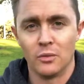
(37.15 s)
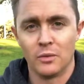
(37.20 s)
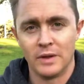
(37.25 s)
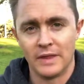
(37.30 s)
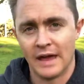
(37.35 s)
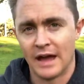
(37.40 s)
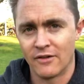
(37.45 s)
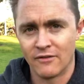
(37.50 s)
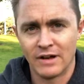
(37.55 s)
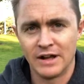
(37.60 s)

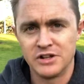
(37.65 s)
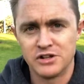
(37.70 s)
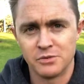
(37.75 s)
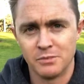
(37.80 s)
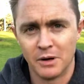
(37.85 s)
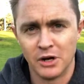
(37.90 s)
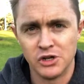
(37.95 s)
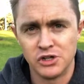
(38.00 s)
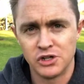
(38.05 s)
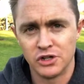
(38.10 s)
with our range of
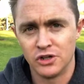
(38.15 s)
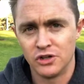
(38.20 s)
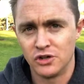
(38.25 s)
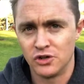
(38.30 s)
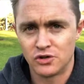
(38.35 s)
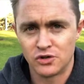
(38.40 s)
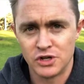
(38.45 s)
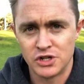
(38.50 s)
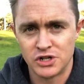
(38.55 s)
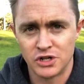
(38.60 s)
motion and
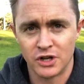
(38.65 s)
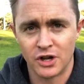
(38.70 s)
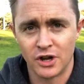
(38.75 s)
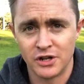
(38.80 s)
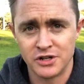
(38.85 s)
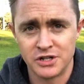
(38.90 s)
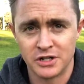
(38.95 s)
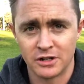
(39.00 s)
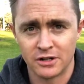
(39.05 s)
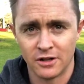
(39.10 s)
nutrition
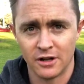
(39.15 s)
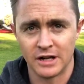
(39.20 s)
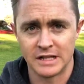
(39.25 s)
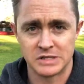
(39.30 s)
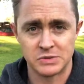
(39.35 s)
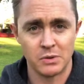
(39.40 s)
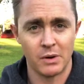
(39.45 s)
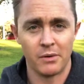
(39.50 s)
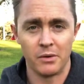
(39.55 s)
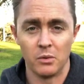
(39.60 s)
coaching
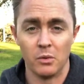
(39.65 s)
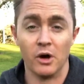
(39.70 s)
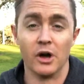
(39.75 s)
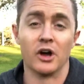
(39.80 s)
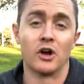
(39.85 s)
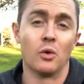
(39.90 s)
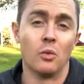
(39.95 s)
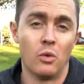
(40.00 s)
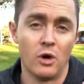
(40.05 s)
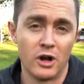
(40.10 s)
clients, where we
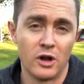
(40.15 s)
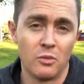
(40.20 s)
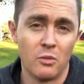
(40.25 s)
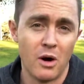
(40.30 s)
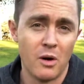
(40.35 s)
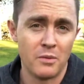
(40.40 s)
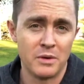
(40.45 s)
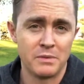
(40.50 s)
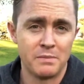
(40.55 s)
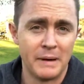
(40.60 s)
work
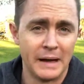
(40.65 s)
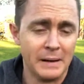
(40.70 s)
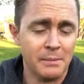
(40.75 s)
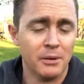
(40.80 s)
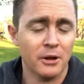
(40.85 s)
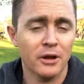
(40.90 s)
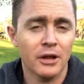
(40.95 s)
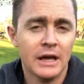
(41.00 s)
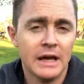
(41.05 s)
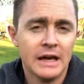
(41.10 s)
one-on-one with
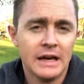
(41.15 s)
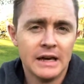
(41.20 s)
people